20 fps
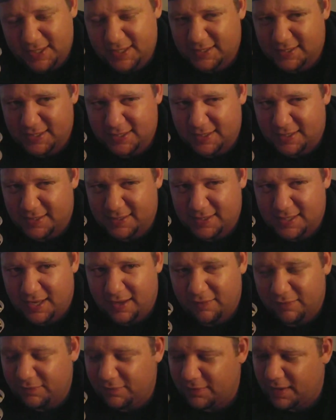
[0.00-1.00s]
because it does
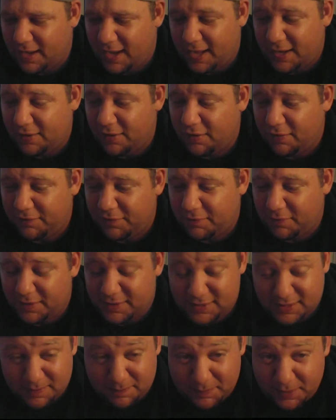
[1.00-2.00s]
have, I don't know if it
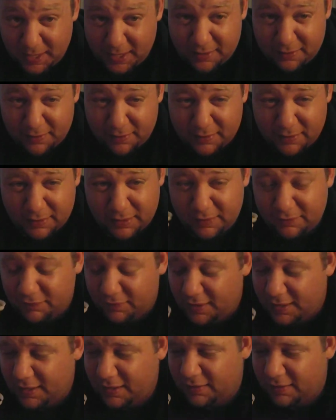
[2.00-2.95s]
runs on beta or clean flight.